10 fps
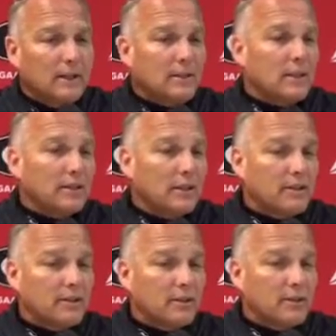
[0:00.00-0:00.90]
just like the
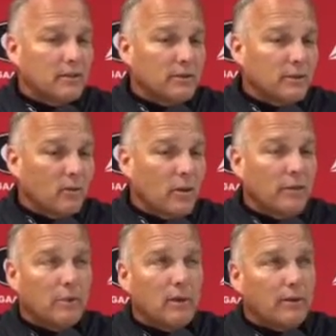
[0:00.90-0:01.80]
decision to run
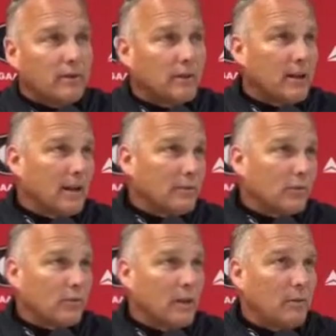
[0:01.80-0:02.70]
the ball three times
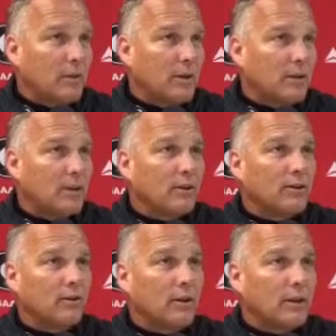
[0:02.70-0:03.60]
deep in our
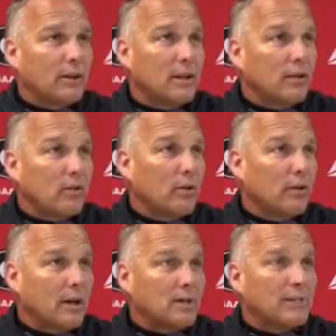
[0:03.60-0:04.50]
territory and not throw
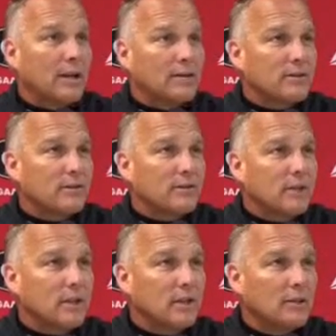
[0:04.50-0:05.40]
it, that was my decision.
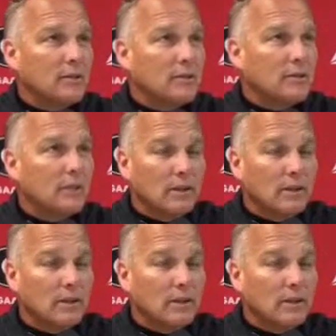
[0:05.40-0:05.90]
He was,